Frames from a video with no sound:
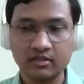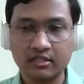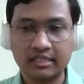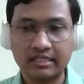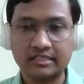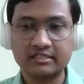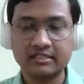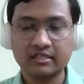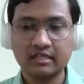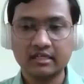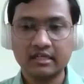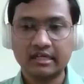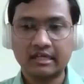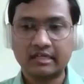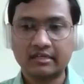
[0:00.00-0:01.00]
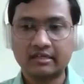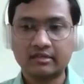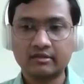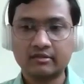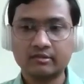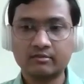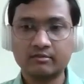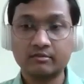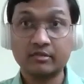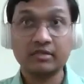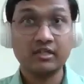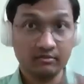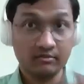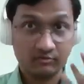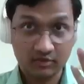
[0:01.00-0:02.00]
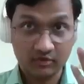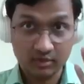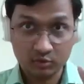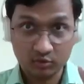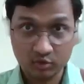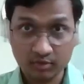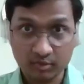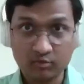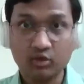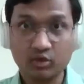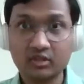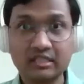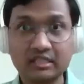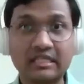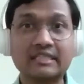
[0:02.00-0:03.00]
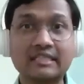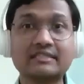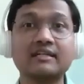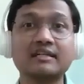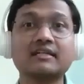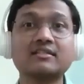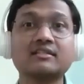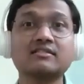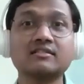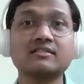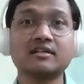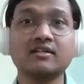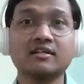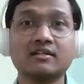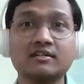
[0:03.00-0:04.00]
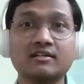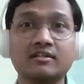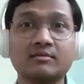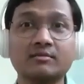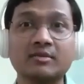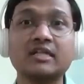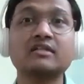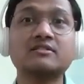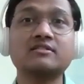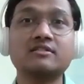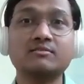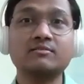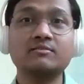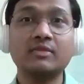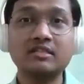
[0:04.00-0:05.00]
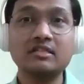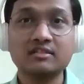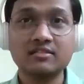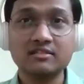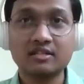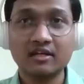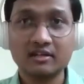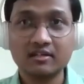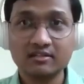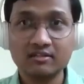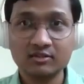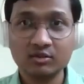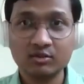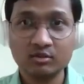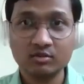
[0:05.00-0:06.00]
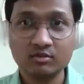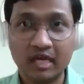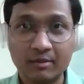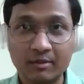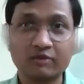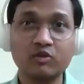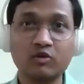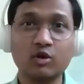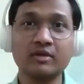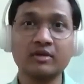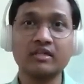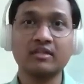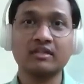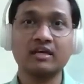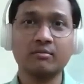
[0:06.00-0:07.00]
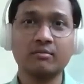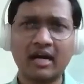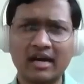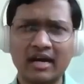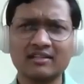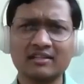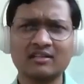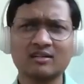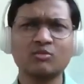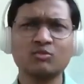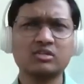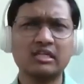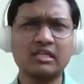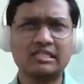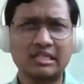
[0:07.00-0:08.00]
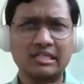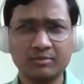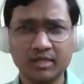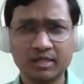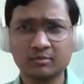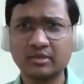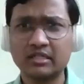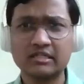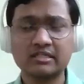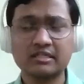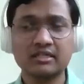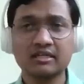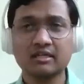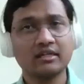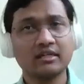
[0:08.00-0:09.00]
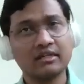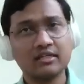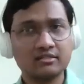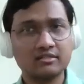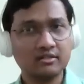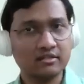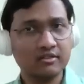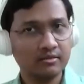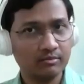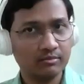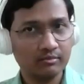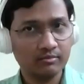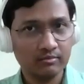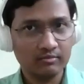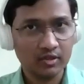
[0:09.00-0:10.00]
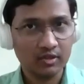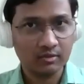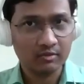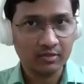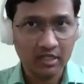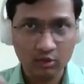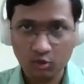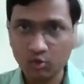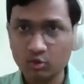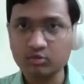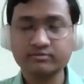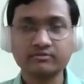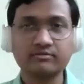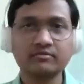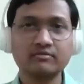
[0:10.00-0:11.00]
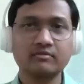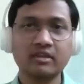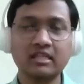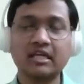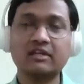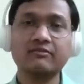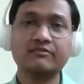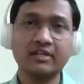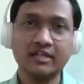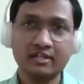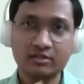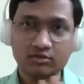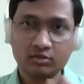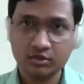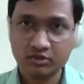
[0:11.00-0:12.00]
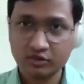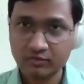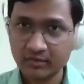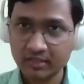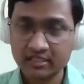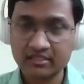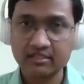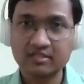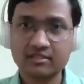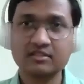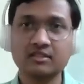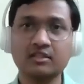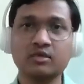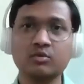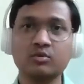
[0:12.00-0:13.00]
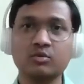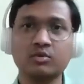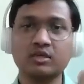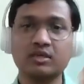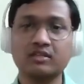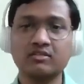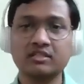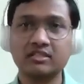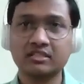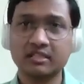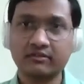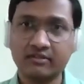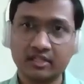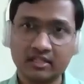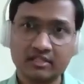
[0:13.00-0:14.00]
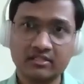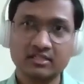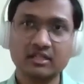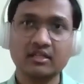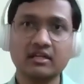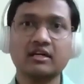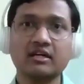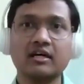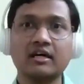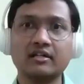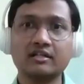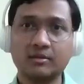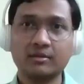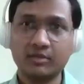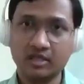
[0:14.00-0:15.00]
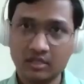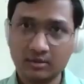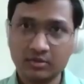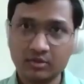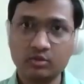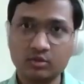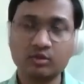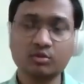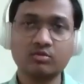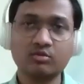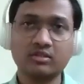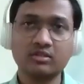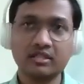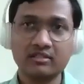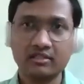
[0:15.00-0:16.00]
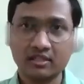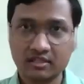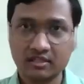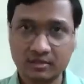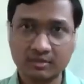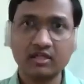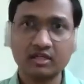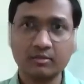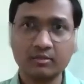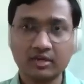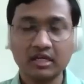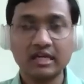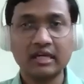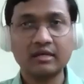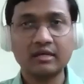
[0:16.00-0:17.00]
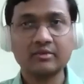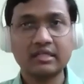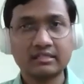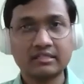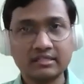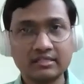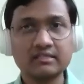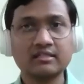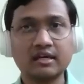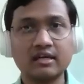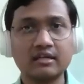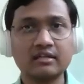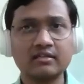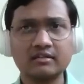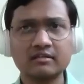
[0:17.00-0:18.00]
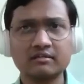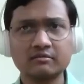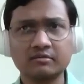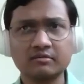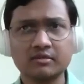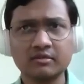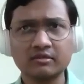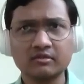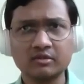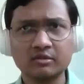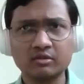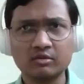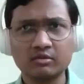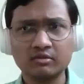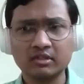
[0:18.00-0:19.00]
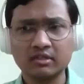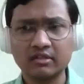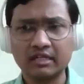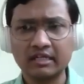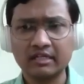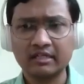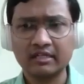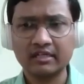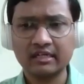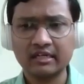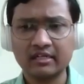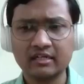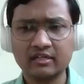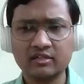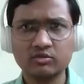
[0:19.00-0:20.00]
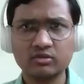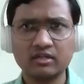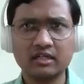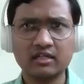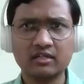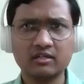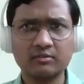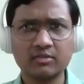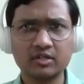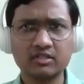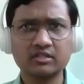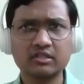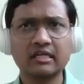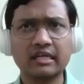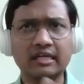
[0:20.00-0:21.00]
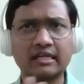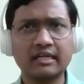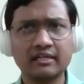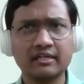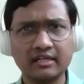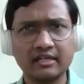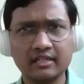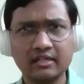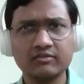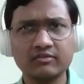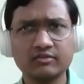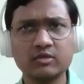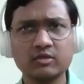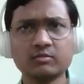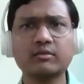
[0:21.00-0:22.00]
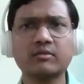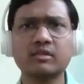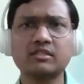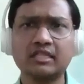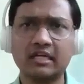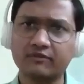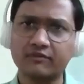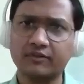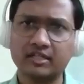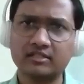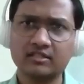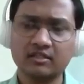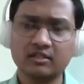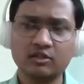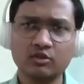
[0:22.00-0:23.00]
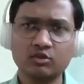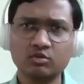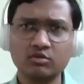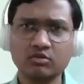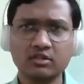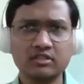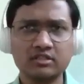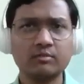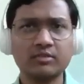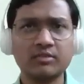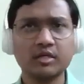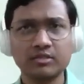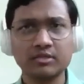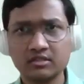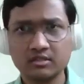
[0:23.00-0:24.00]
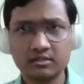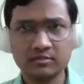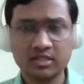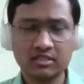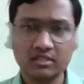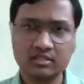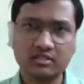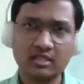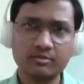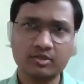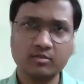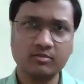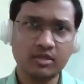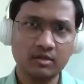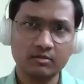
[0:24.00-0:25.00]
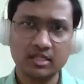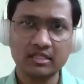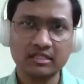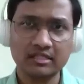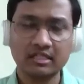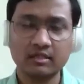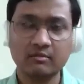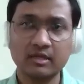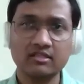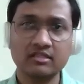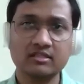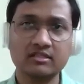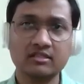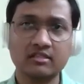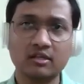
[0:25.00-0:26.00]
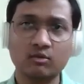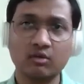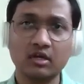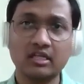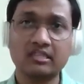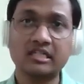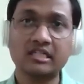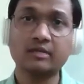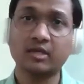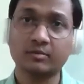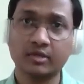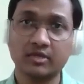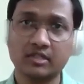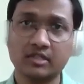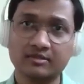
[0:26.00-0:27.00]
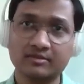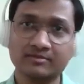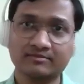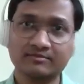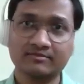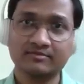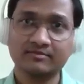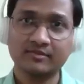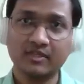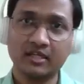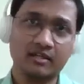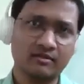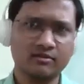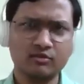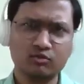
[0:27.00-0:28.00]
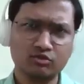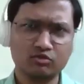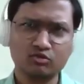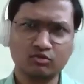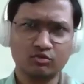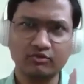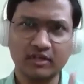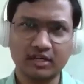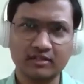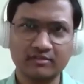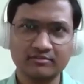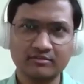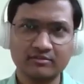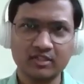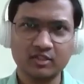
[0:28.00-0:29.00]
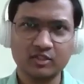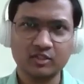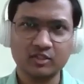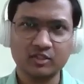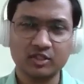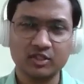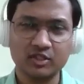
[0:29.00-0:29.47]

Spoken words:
kids. One more important thing is that it is medicines are habit forming. They are bad. They are mostly sleeping pills. It's a big no. There are various sorts of medicines. New age discoveries are coming up. New things are coming up, and medicines are getting created so that a person can get treated with minimal side effects. So it's a big misconception, big myth that medicines are only sleeping pills. Yeah, so far this much.